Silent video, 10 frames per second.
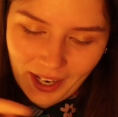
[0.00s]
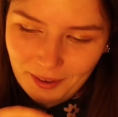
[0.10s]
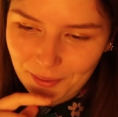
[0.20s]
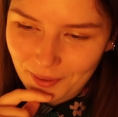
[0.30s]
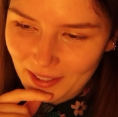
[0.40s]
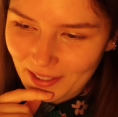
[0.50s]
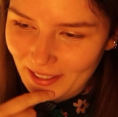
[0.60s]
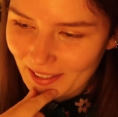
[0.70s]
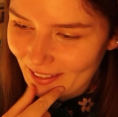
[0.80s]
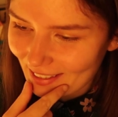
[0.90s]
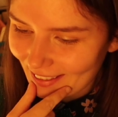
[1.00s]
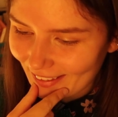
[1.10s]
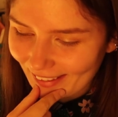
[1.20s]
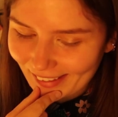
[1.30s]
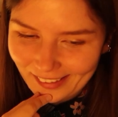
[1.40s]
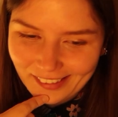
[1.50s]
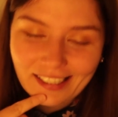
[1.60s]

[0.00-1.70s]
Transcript: I was reading it and I was